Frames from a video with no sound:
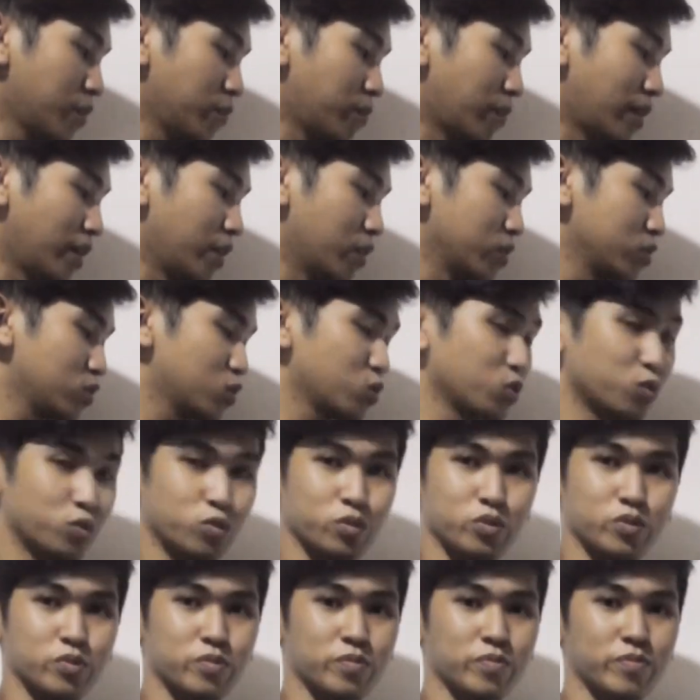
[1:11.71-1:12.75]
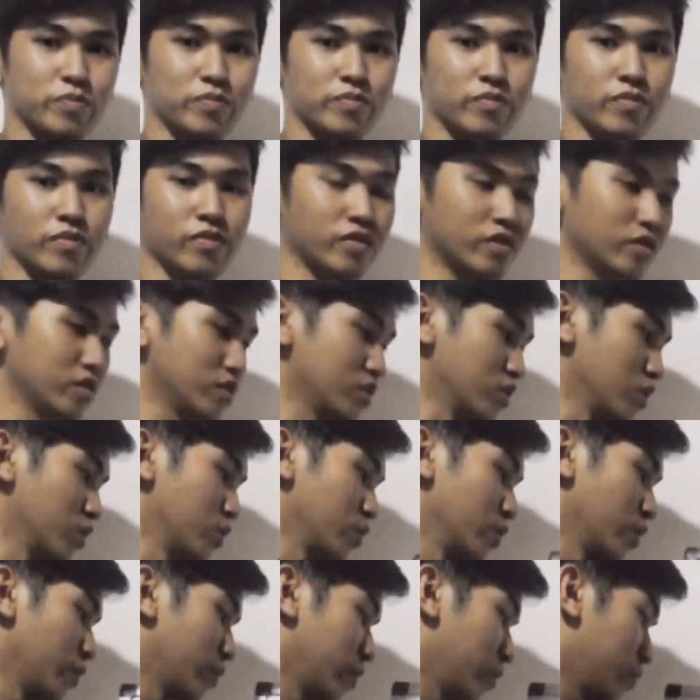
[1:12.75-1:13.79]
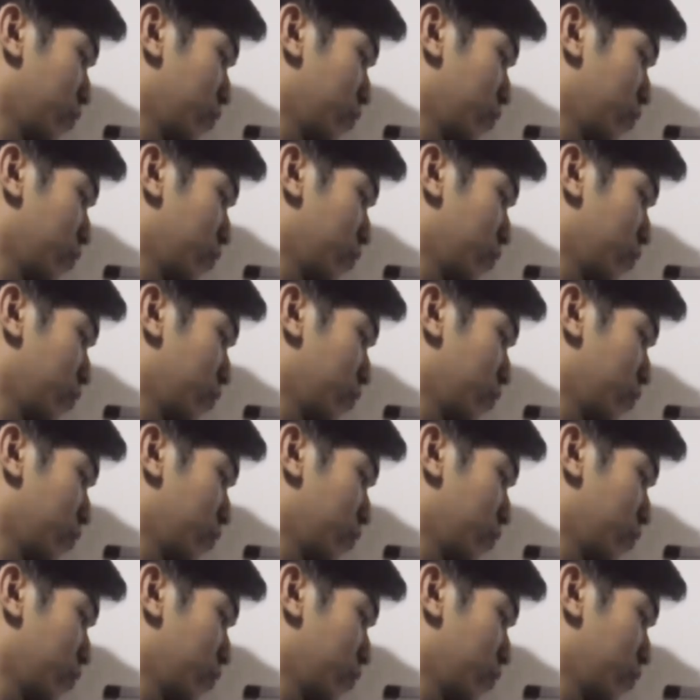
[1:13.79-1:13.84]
minus 2. So we